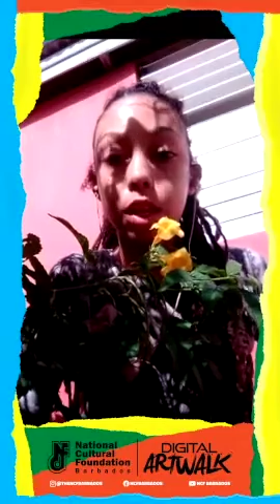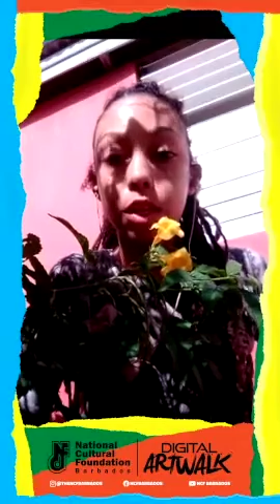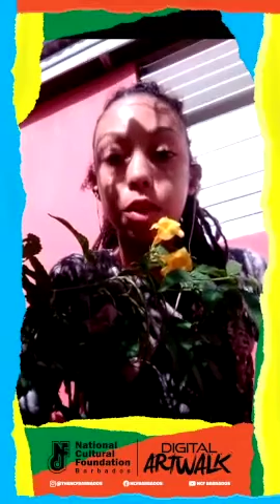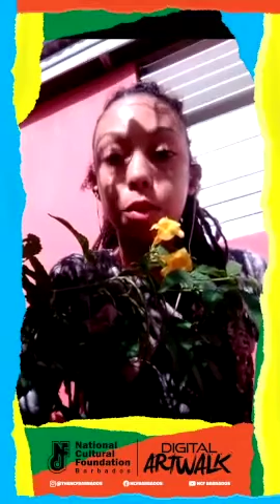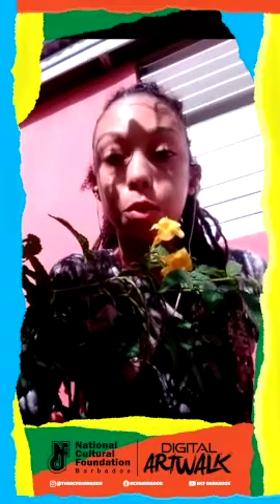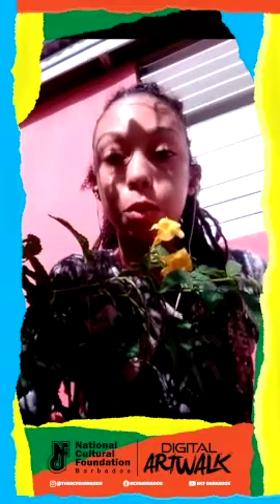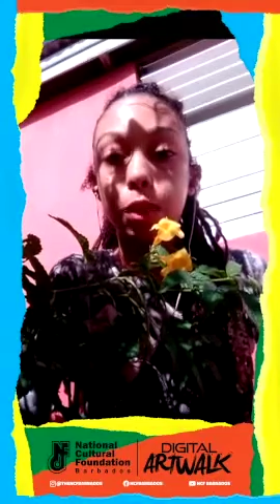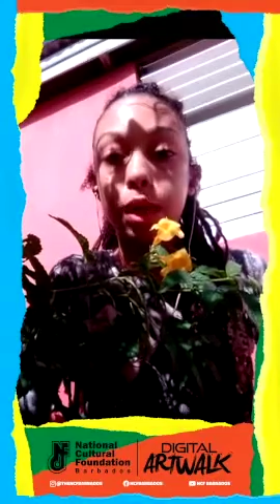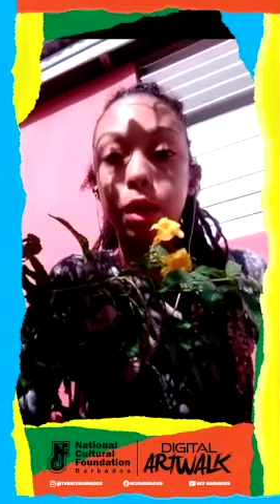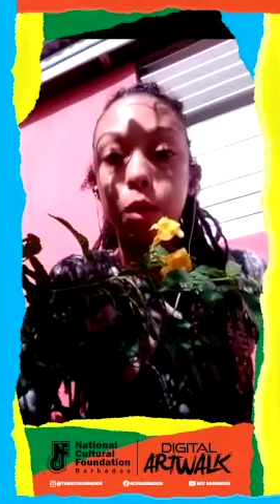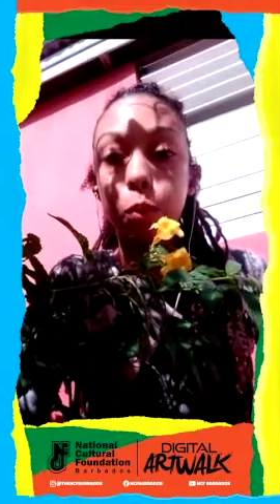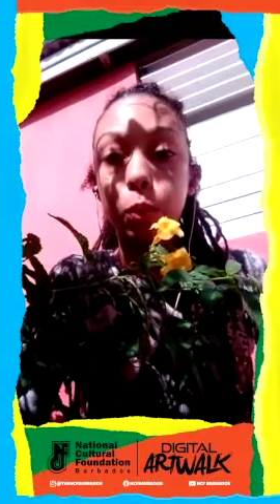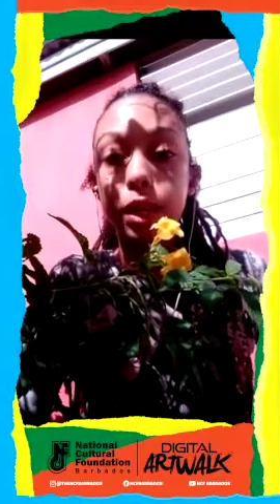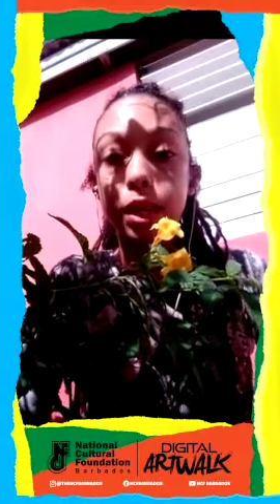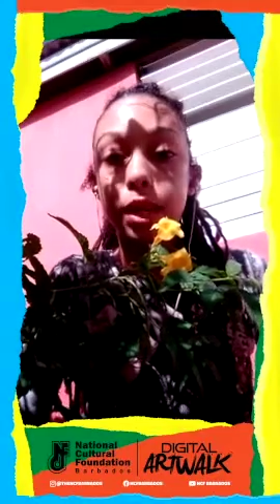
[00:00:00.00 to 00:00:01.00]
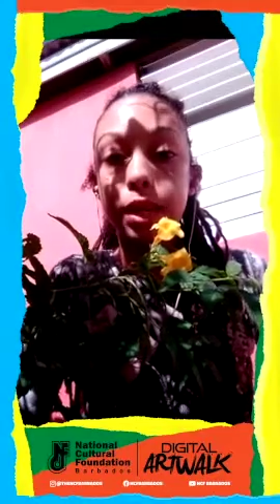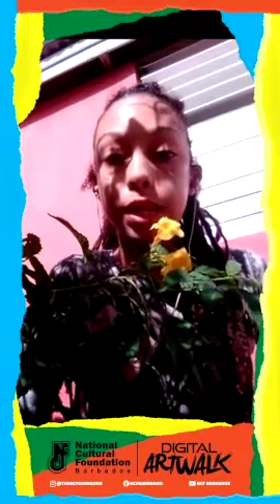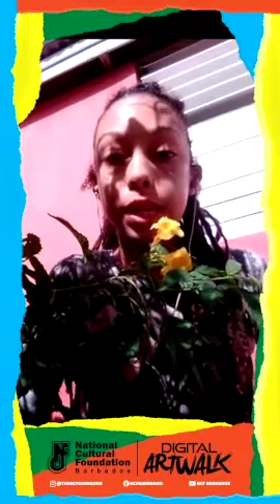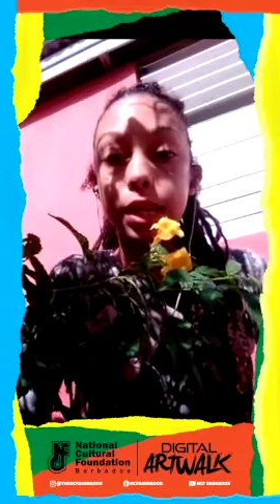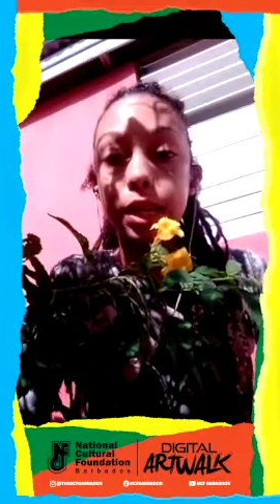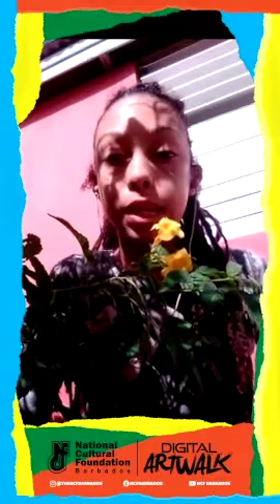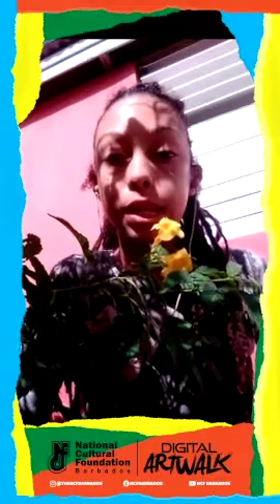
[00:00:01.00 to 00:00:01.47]
the way we
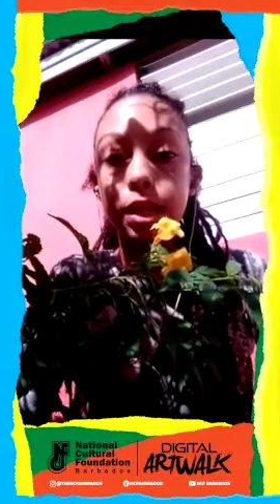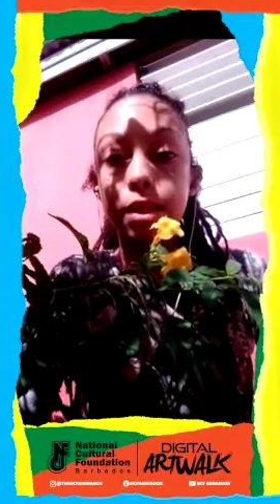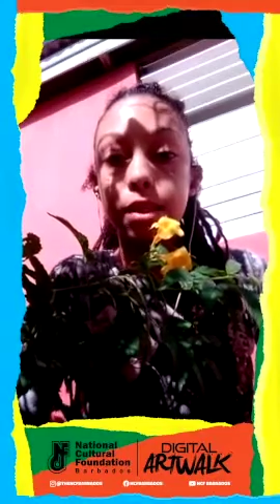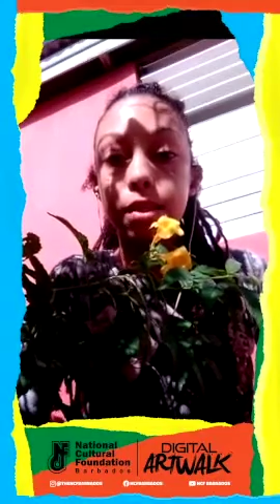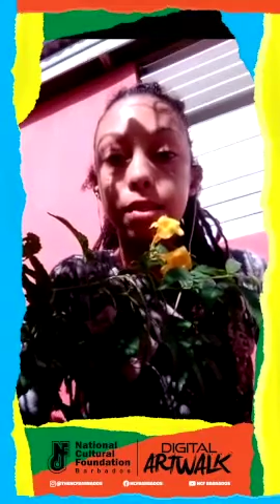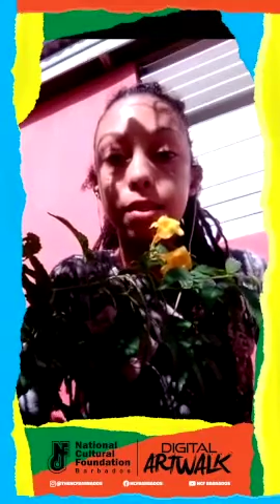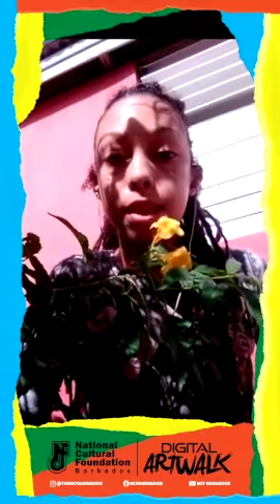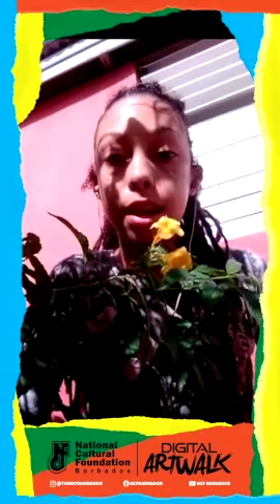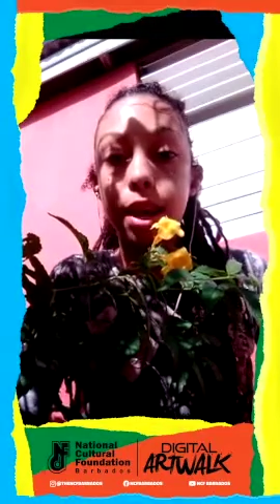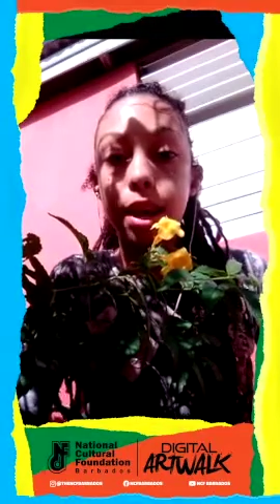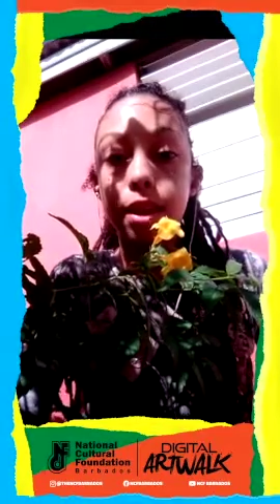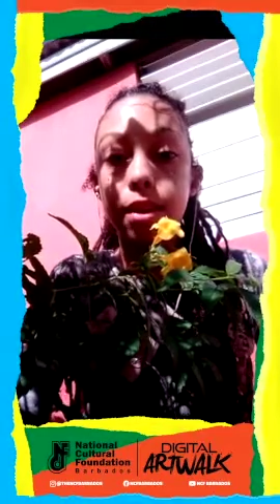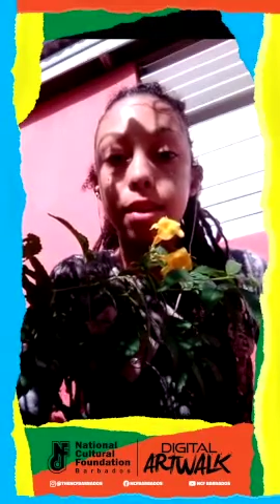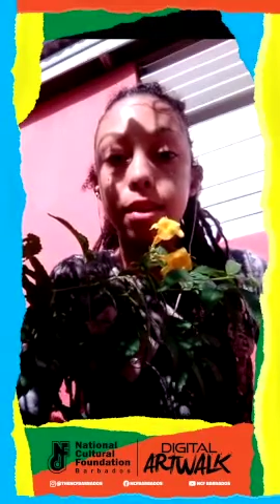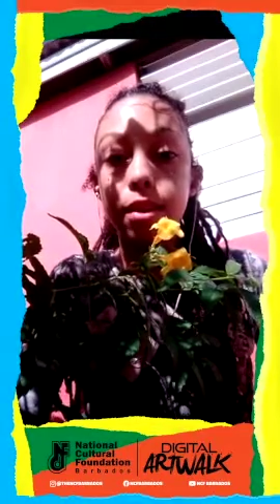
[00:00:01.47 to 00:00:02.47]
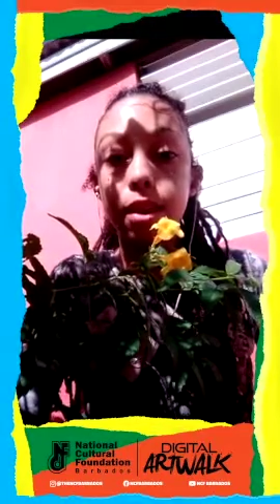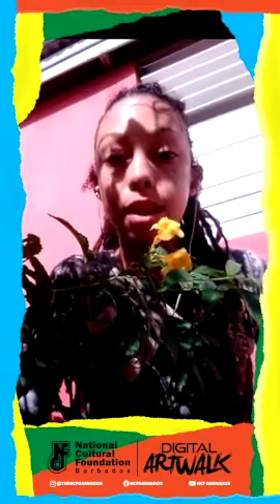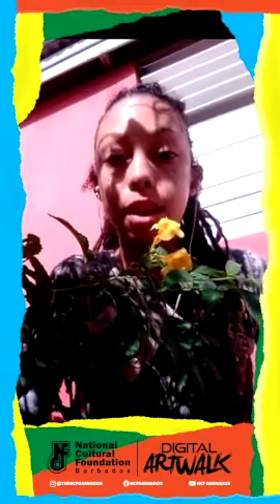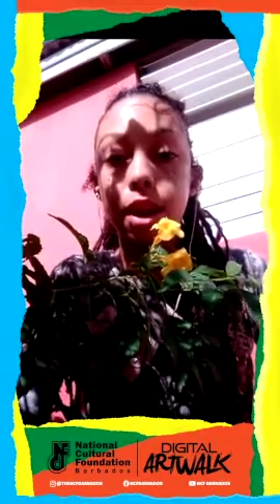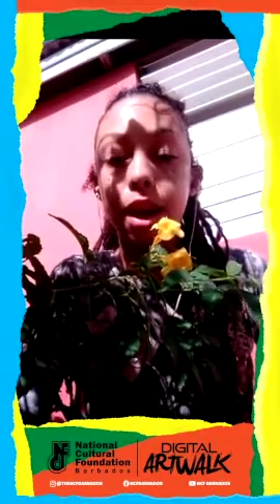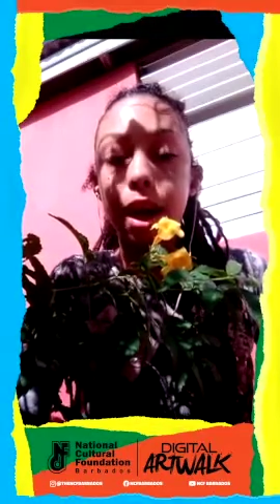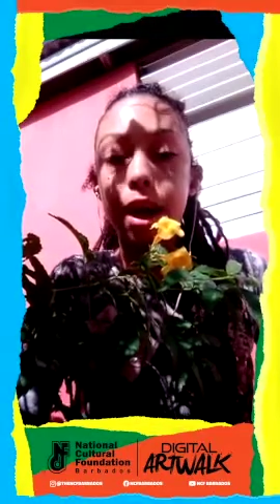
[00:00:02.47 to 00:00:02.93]
did in the sand
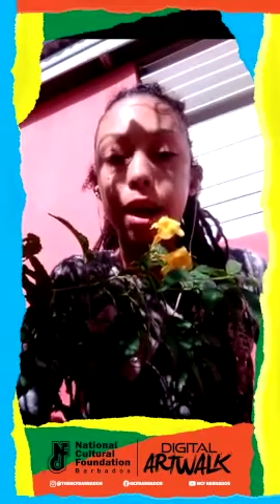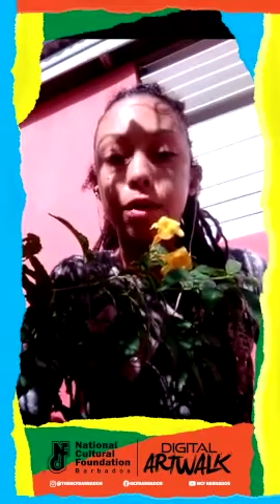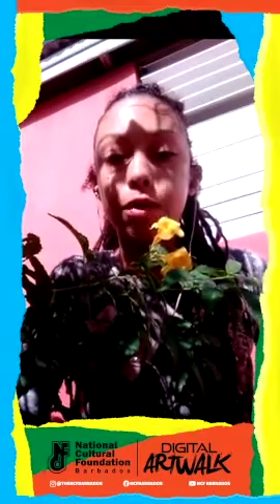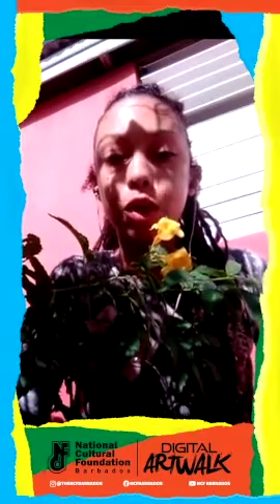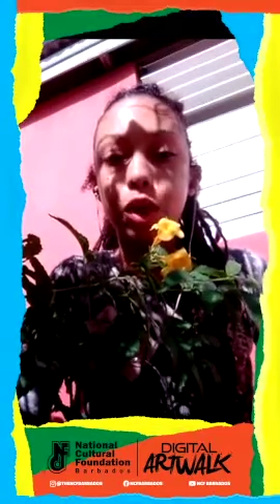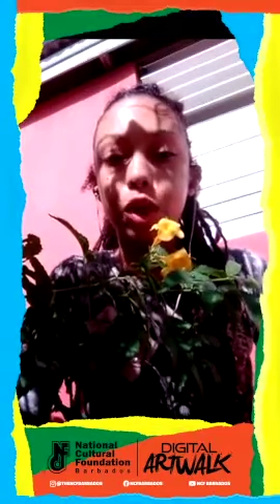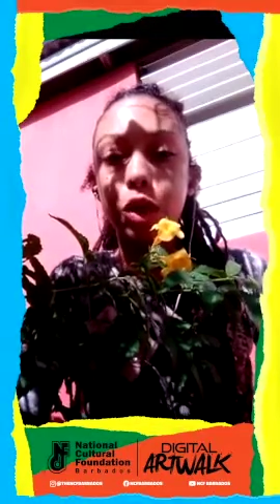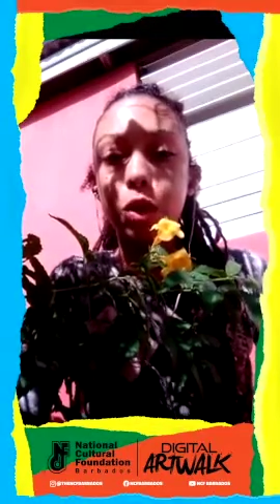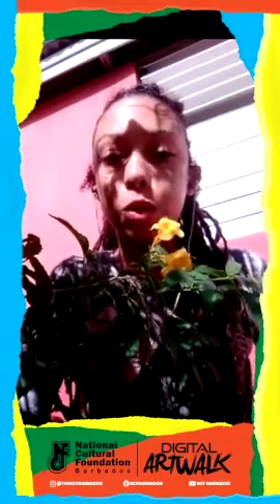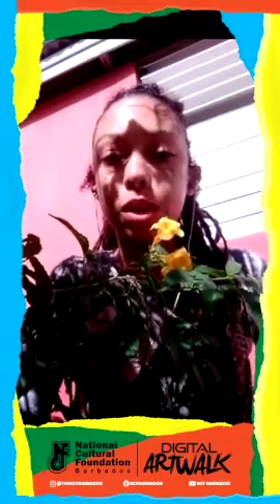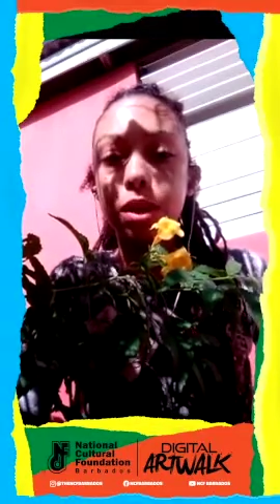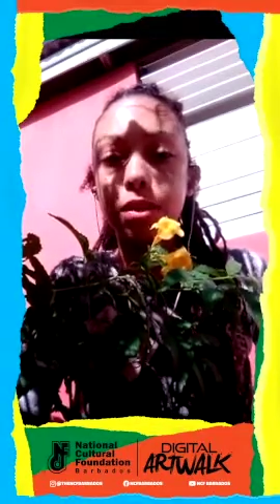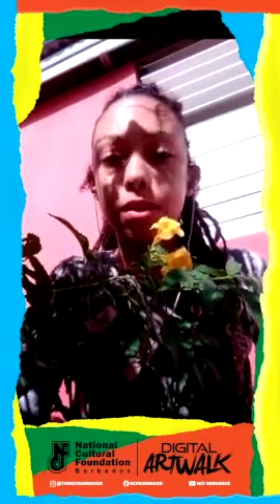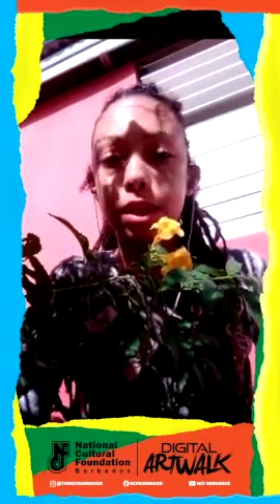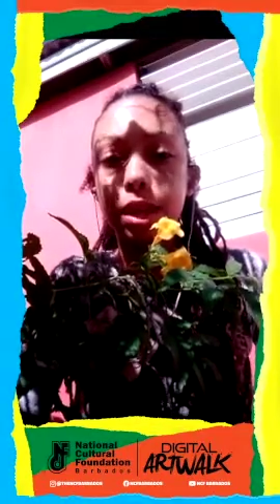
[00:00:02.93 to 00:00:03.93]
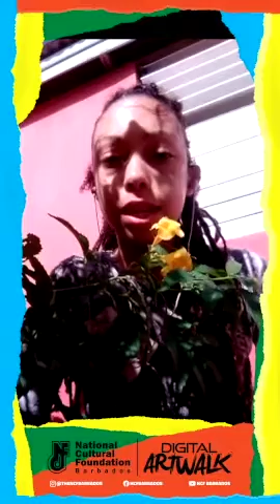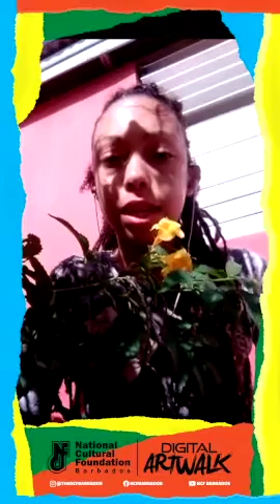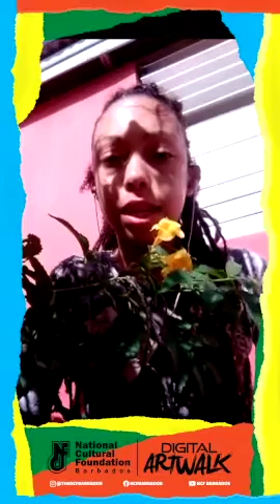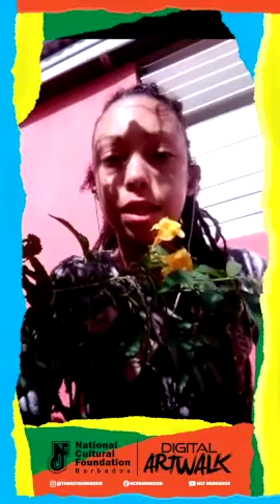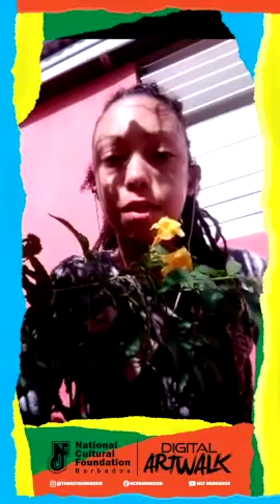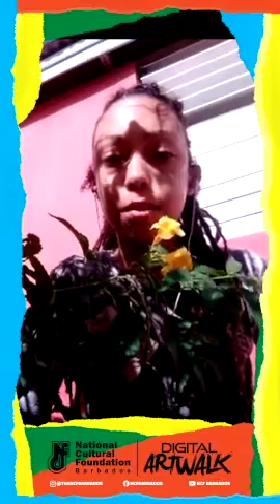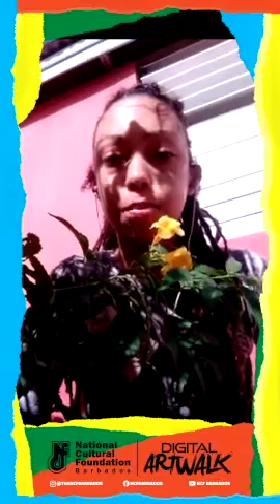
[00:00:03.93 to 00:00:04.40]
after you decided
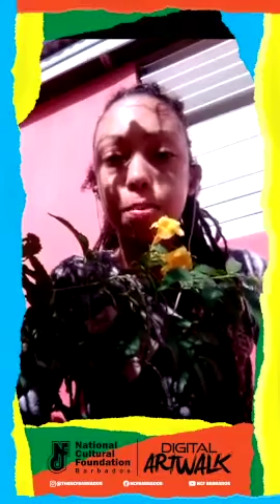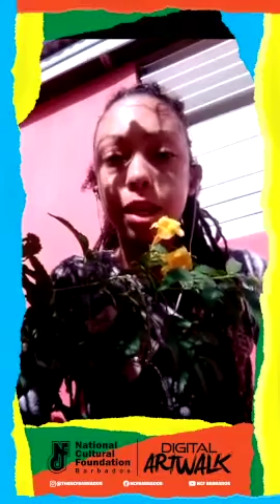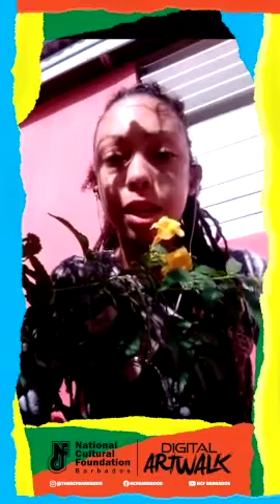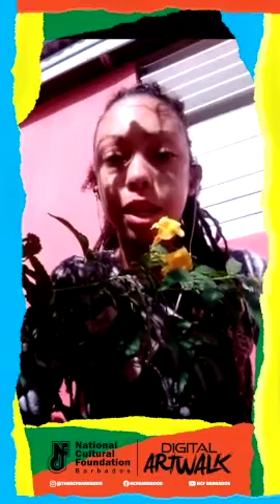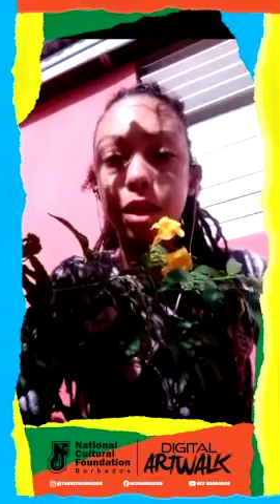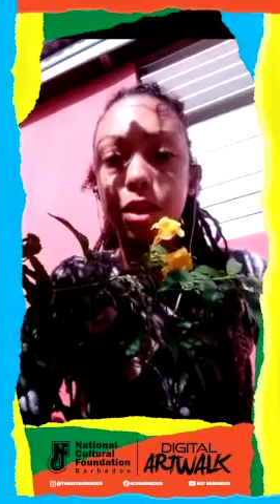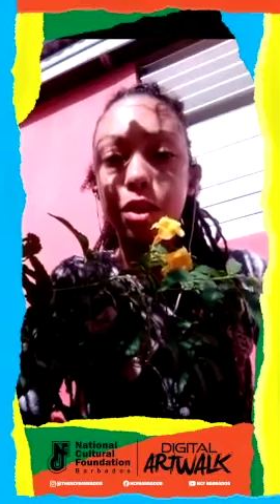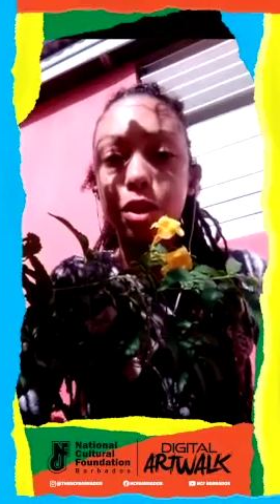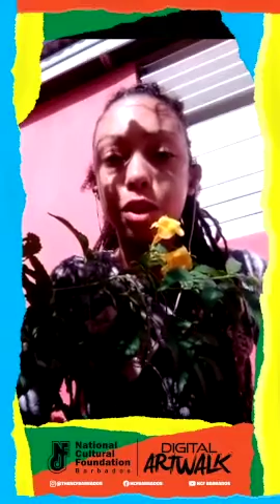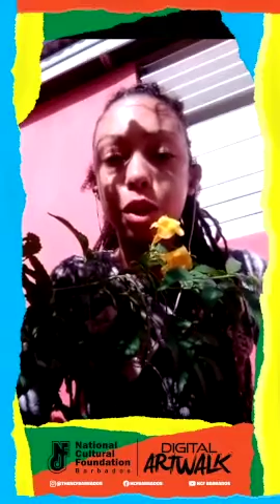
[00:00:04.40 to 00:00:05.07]
the beach